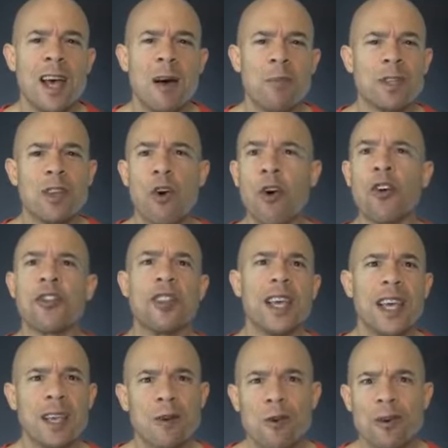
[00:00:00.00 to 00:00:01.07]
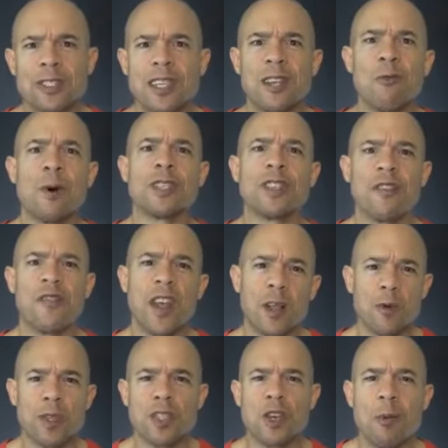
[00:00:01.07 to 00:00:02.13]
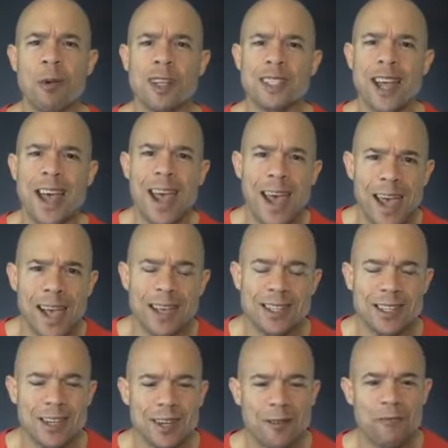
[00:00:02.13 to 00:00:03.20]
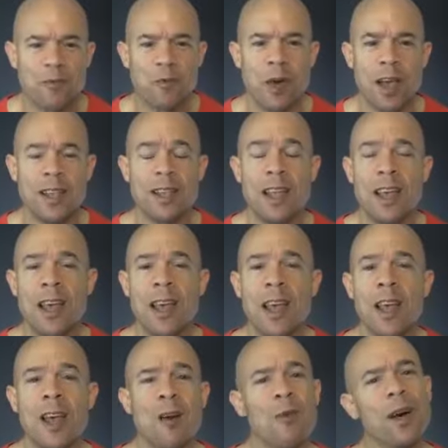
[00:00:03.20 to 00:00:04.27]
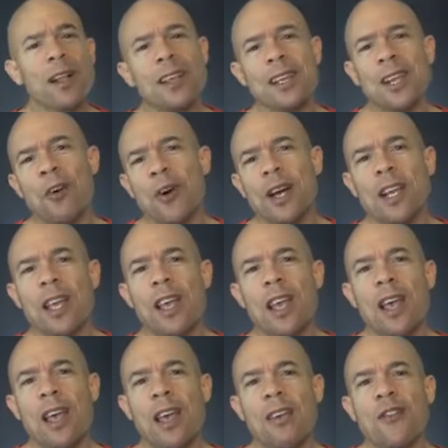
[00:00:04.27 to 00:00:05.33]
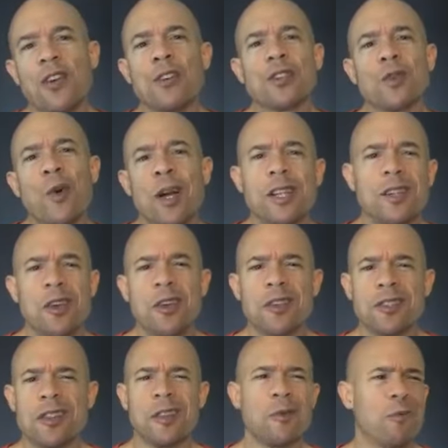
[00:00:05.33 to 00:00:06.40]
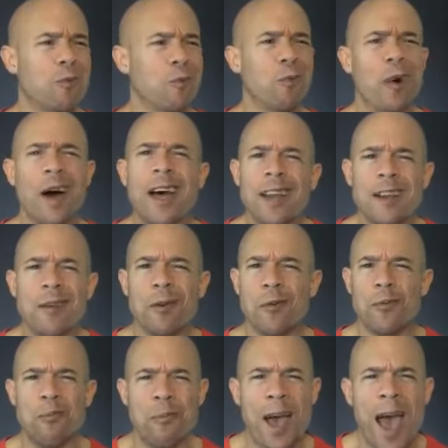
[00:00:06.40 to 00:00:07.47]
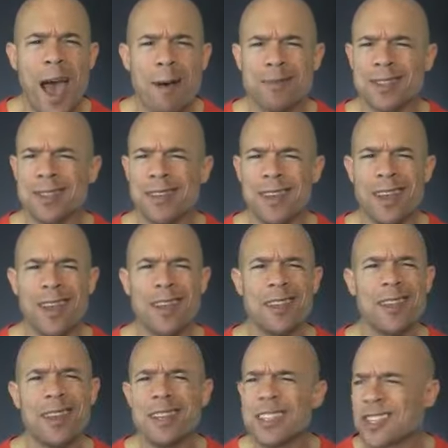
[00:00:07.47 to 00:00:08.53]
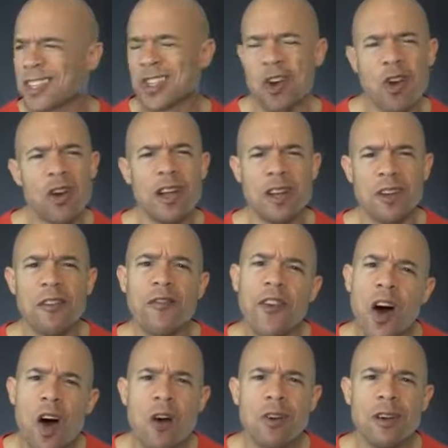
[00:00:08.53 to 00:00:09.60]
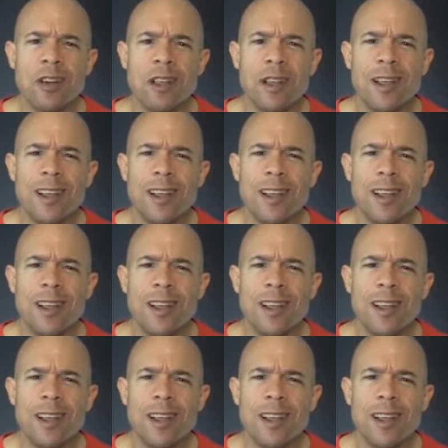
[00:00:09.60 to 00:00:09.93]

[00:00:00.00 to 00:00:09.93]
but the whole thing wasn't filled with so much angst, right? Well, you know what? If you're 22 years old, what? Maps? You didn't just turn on your phone?